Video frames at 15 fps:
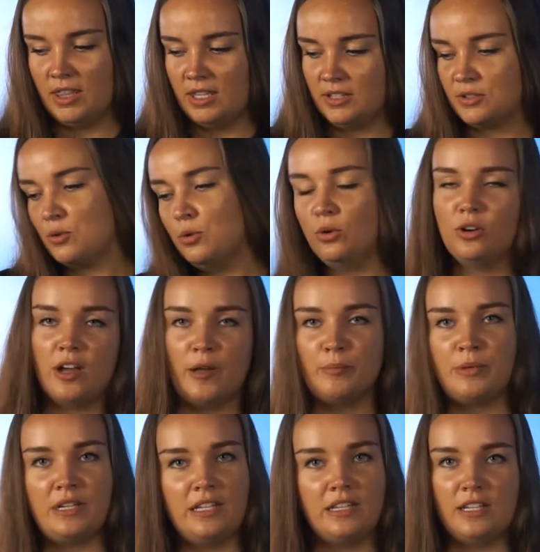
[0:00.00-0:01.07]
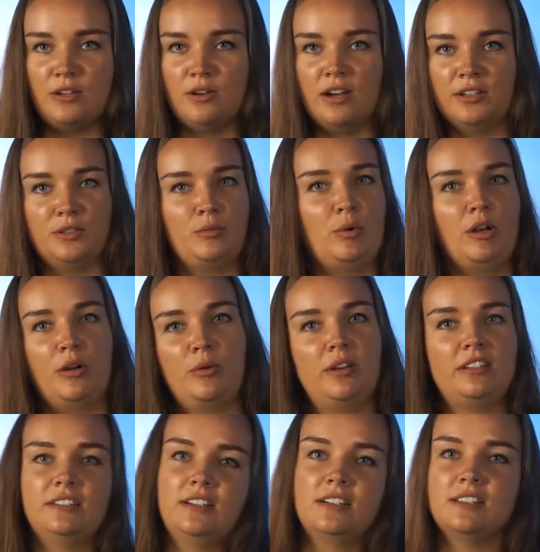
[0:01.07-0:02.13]
this cool company that you got to work
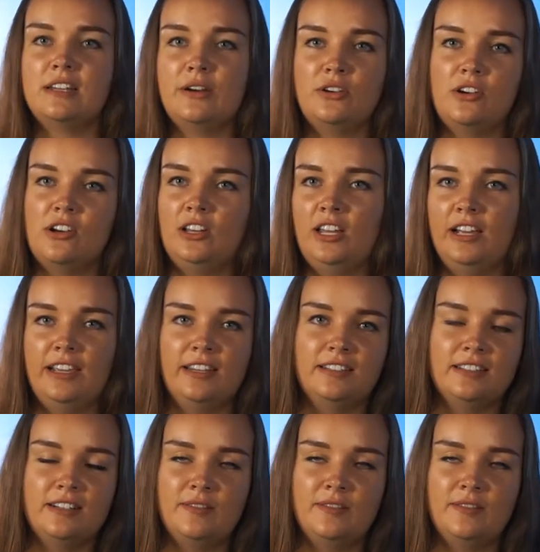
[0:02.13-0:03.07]
with that is now your client,